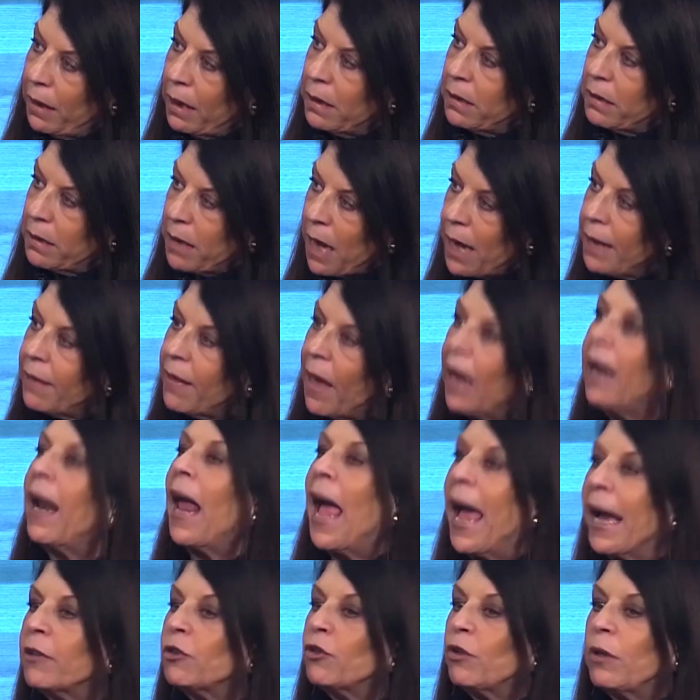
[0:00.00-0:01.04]
Let's say that
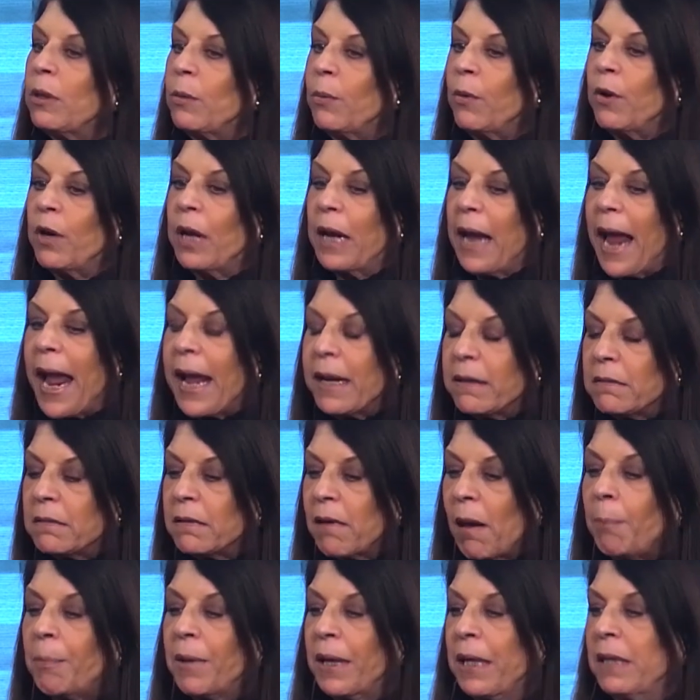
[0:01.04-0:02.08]
actually we're going to end
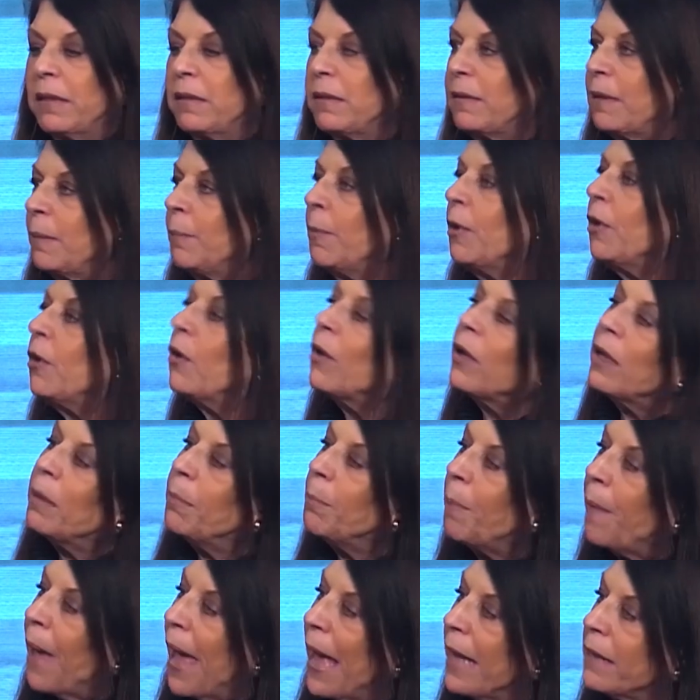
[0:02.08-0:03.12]
up in a similar
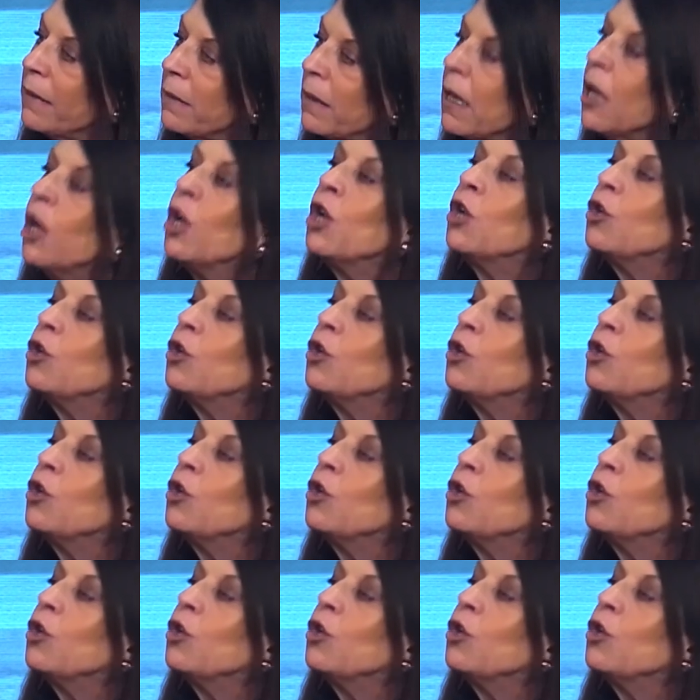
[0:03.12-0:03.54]
impasse